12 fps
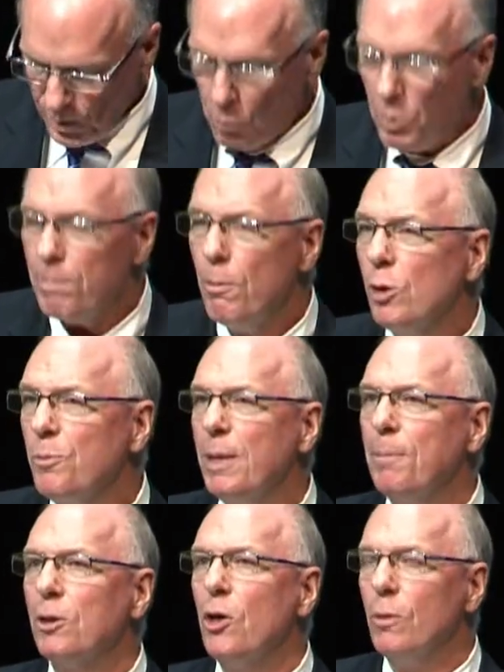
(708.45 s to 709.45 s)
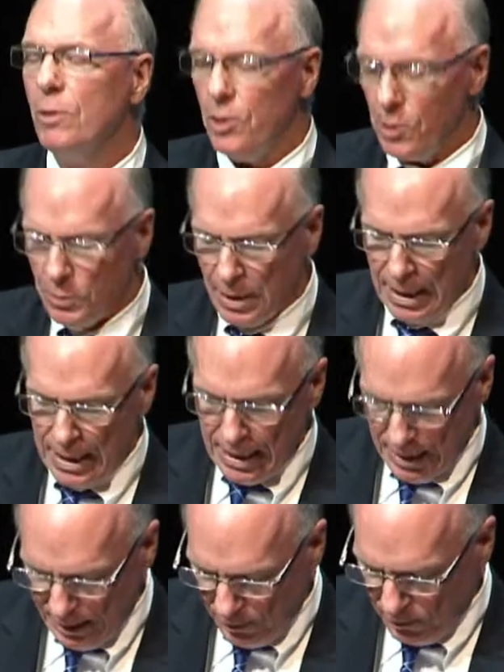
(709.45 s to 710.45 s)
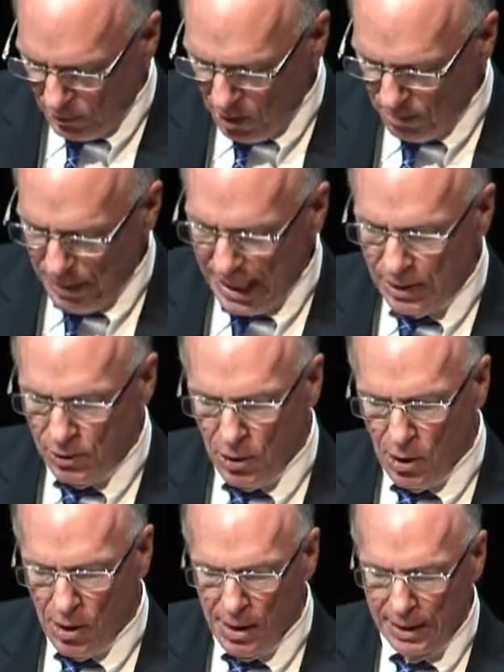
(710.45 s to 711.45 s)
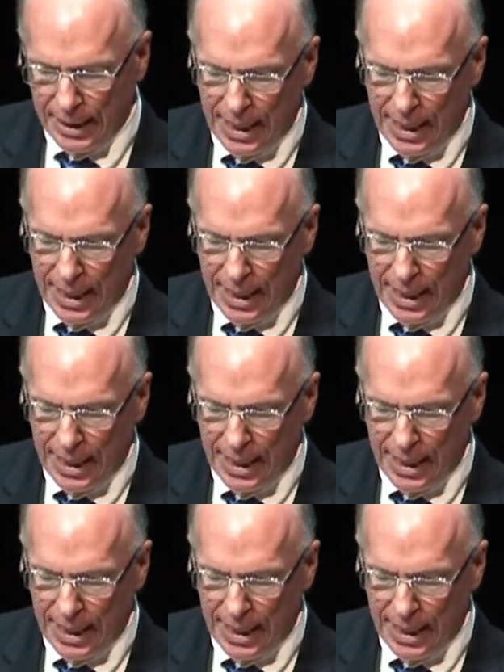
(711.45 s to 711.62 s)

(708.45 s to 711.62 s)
What most people don't know, this is all based on